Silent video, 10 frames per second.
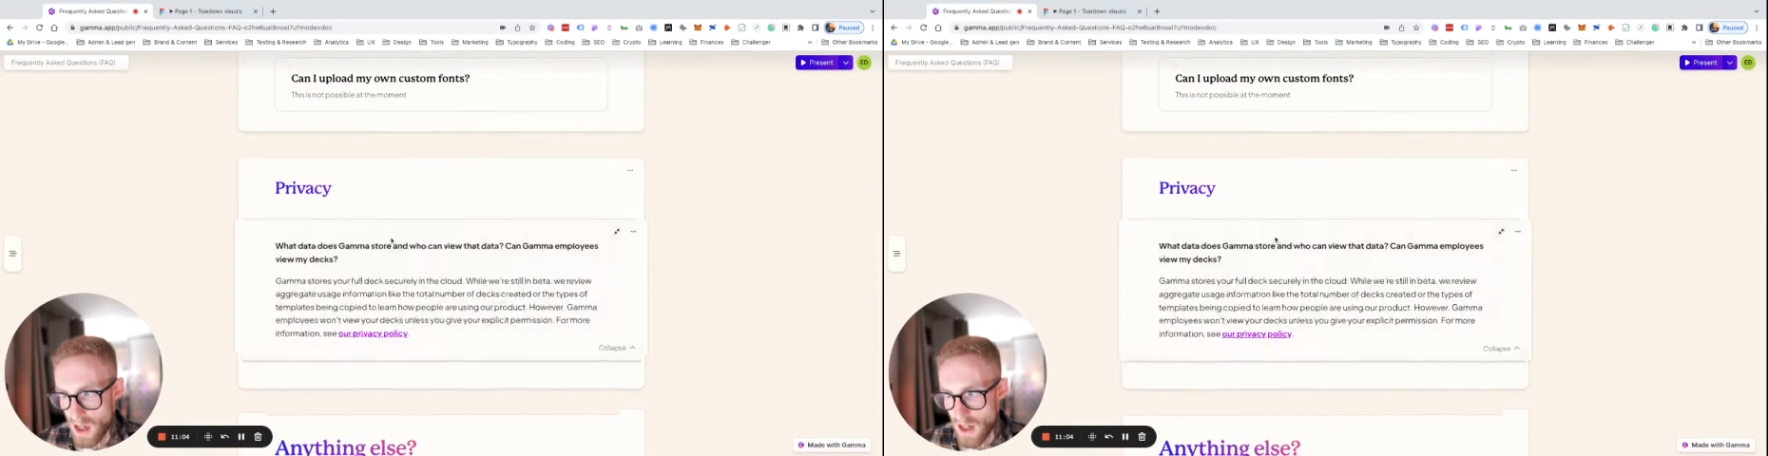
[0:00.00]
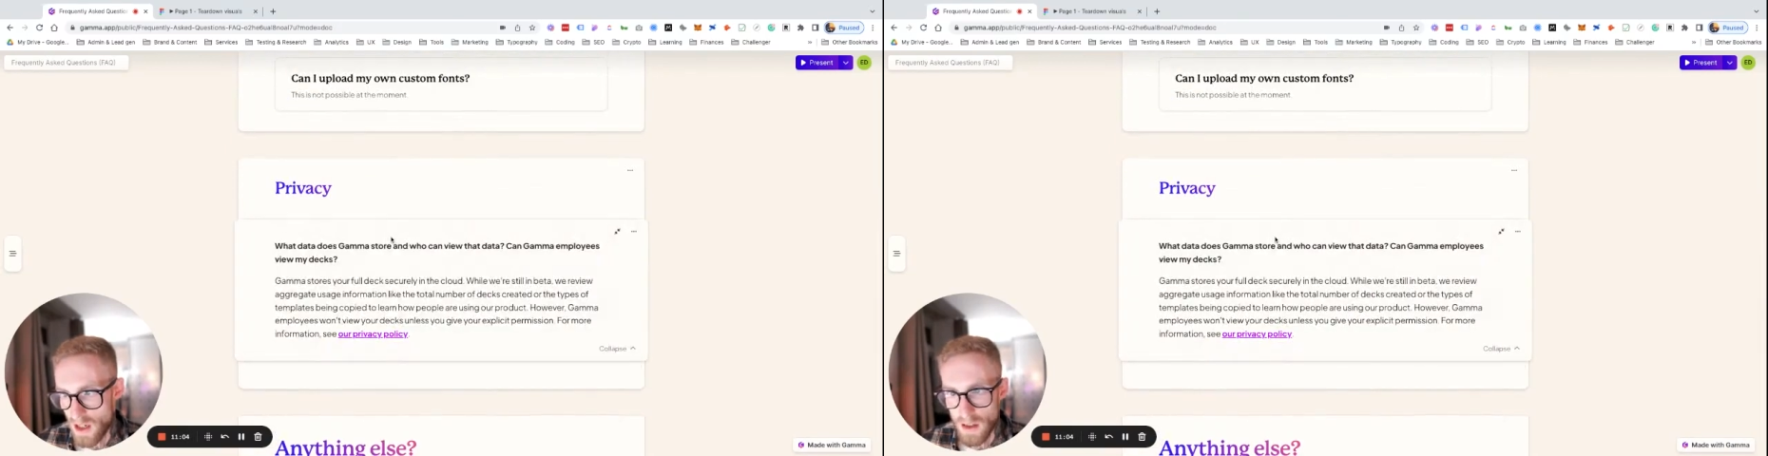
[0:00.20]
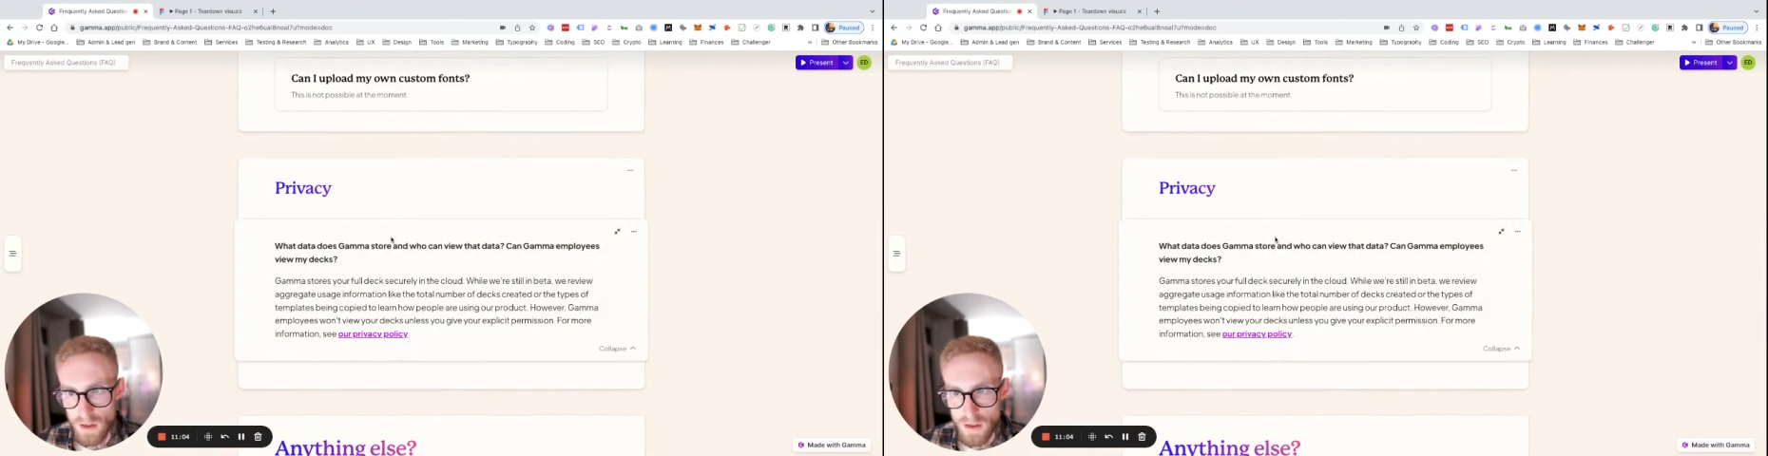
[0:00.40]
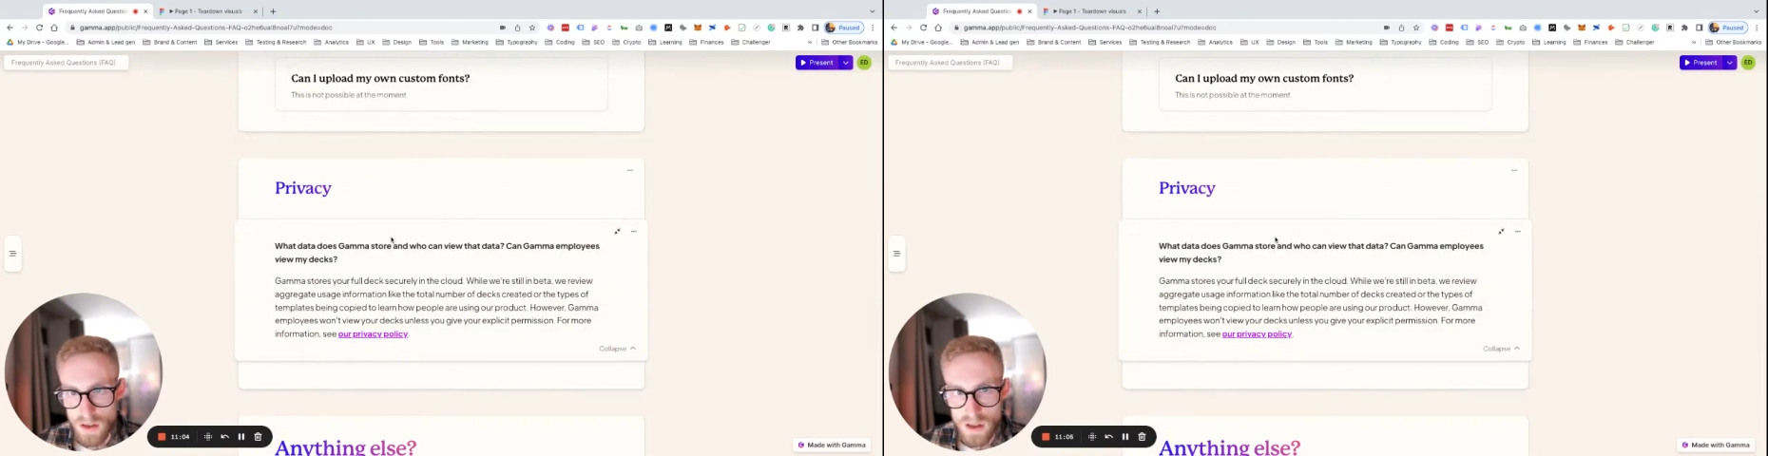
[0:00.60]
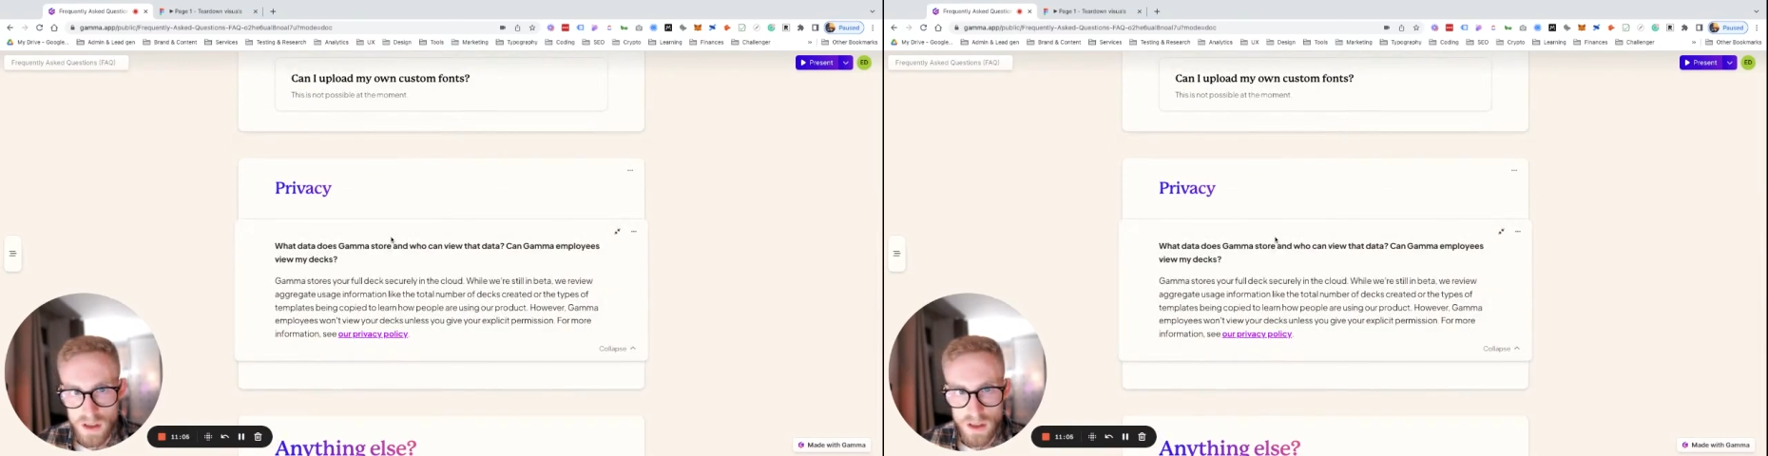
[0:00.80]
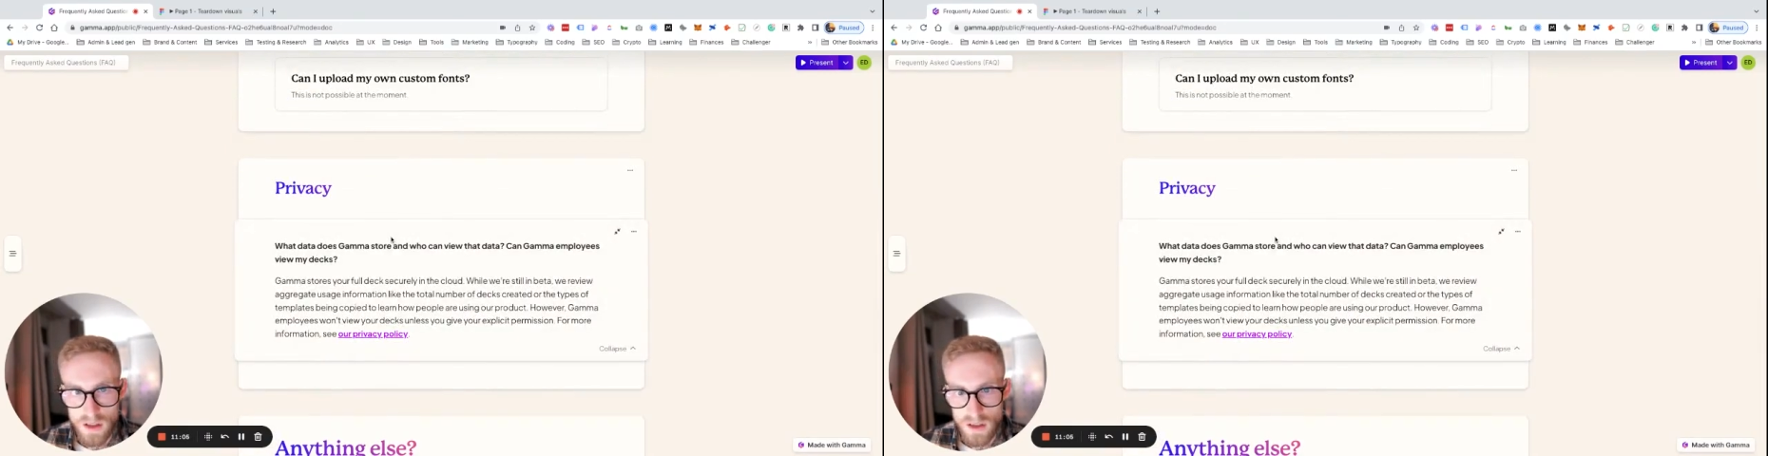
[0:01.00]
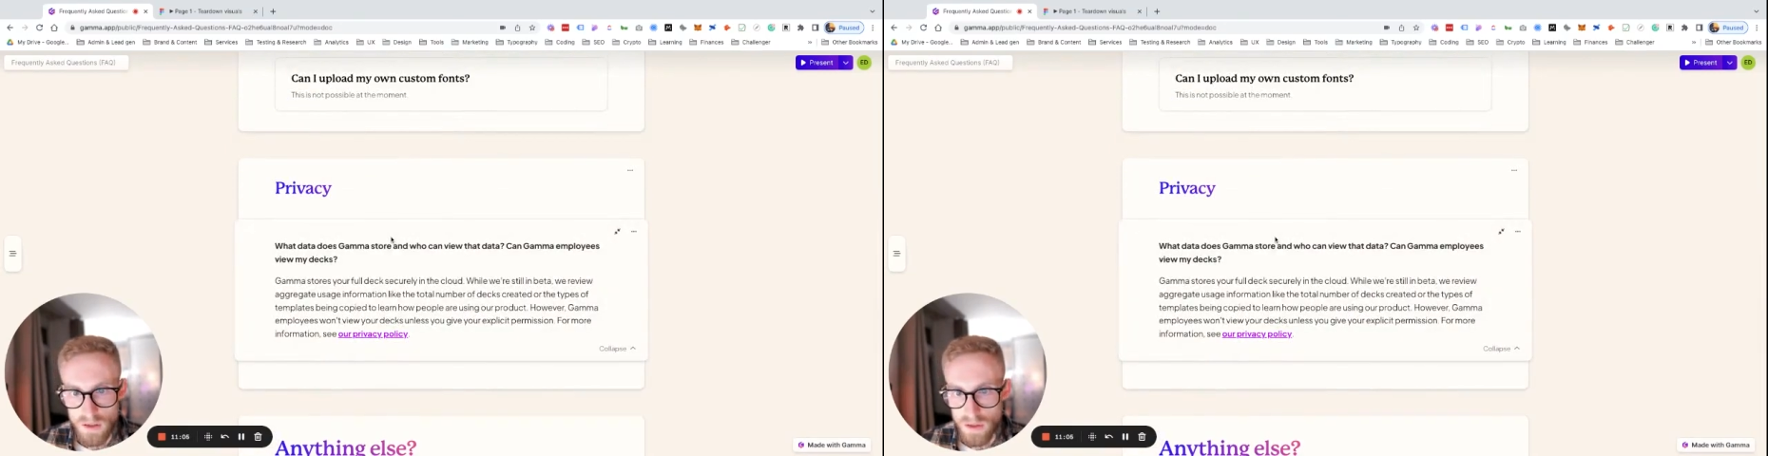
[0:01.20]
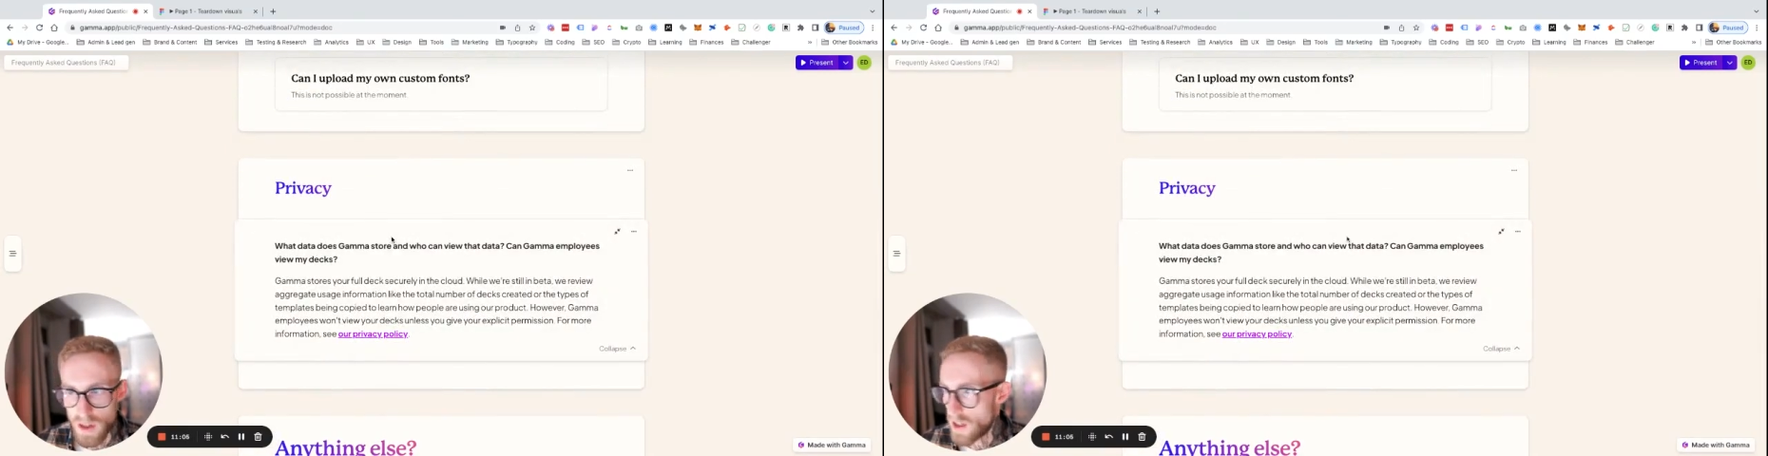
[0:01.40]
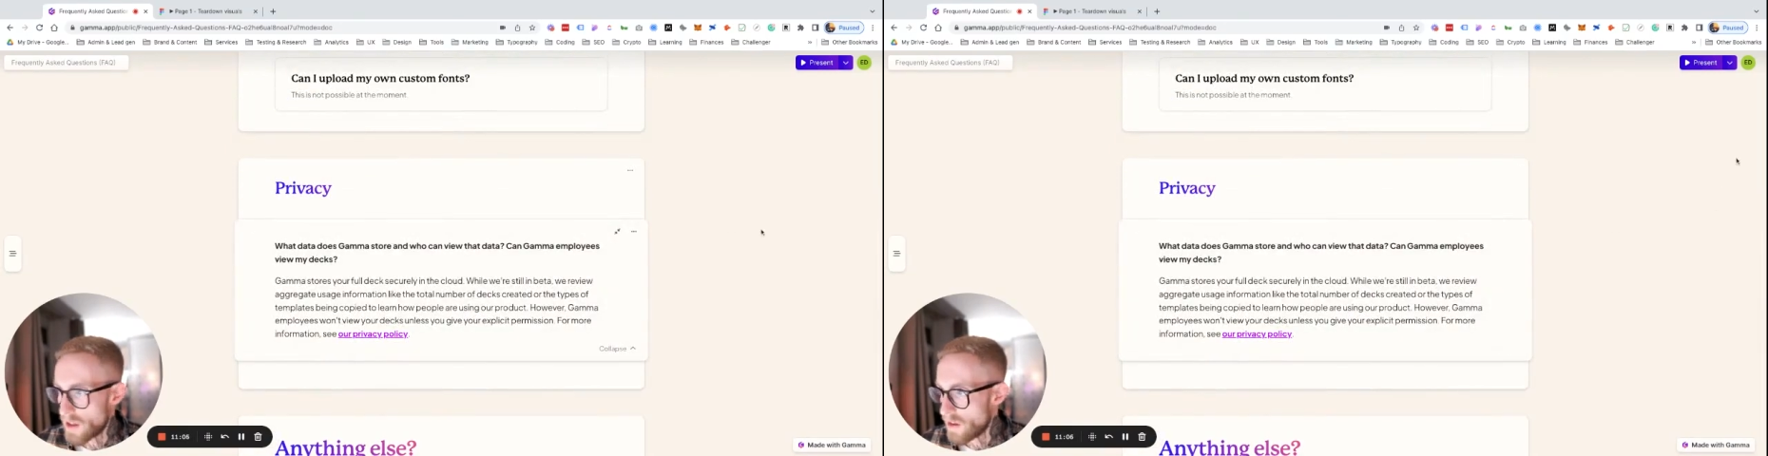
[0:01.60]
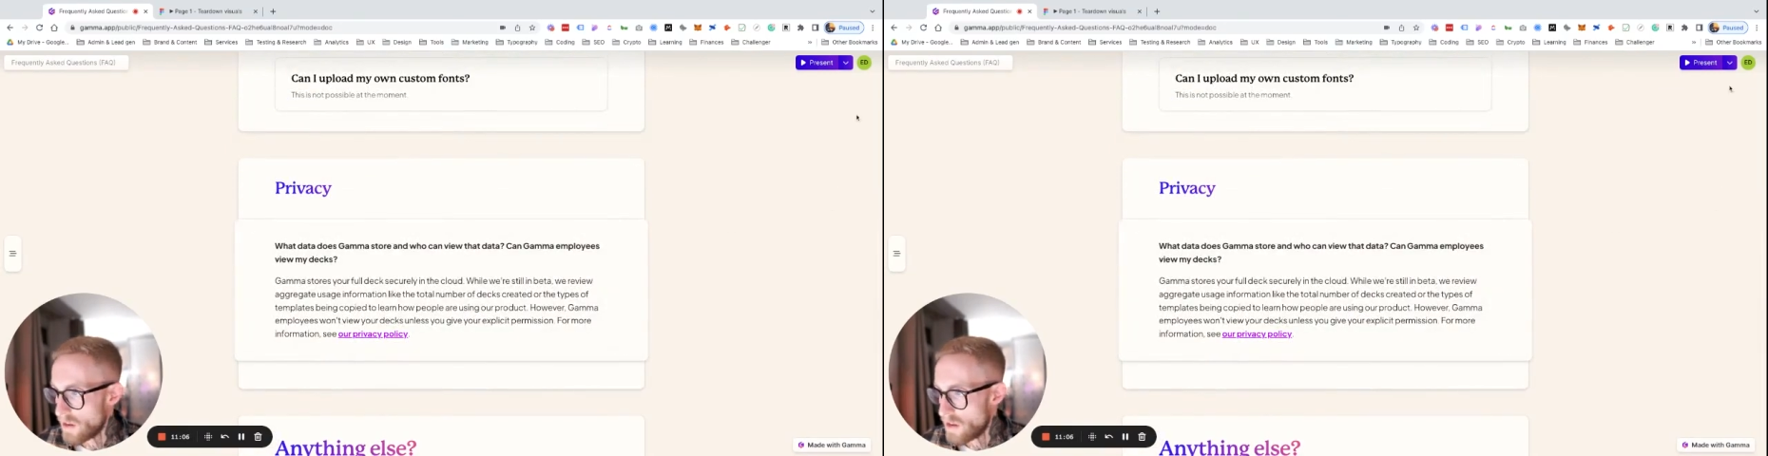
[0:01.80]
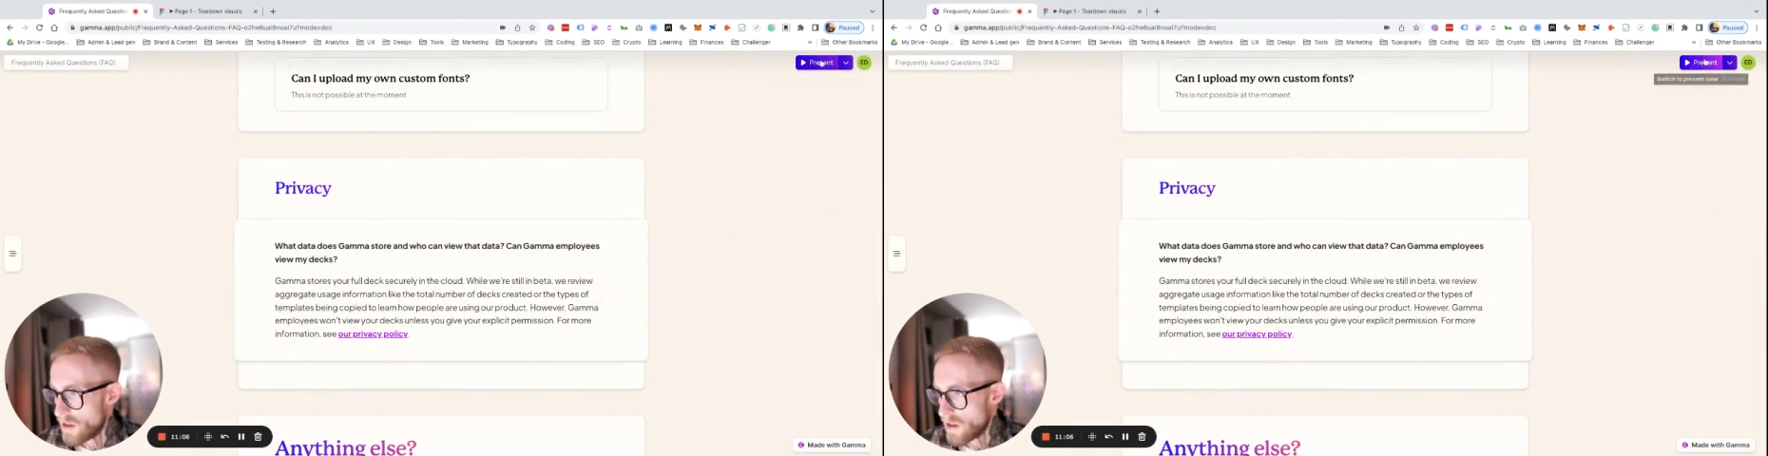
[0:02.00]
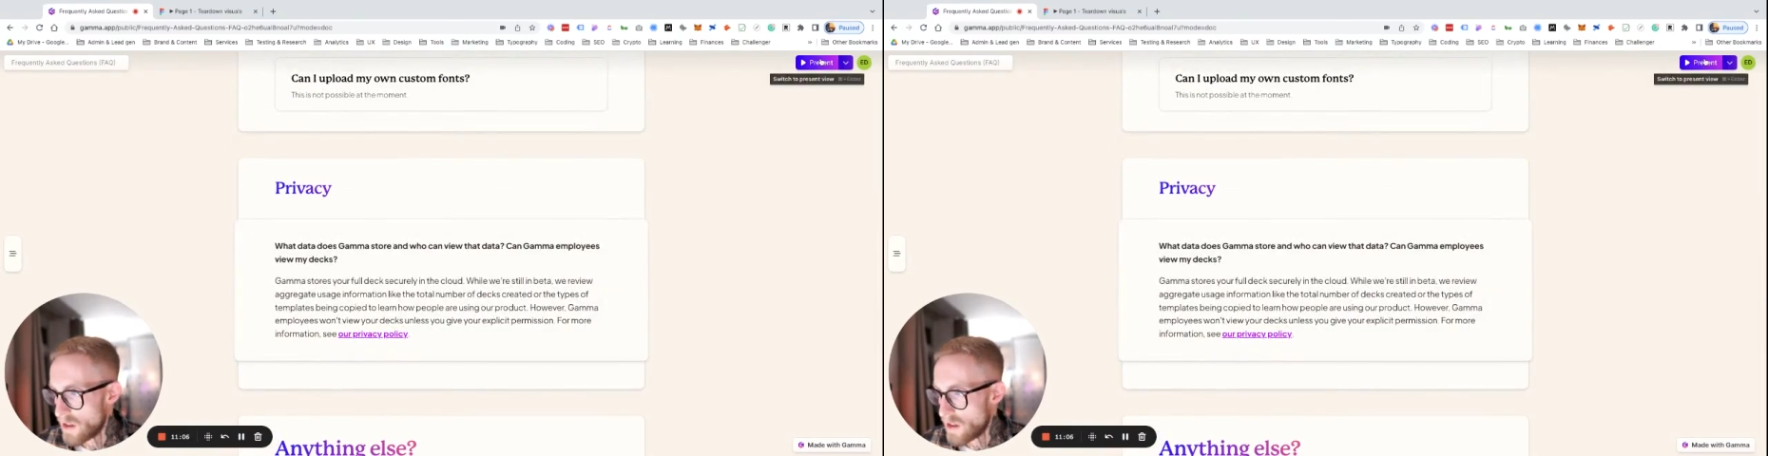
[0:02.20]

and it looks really good.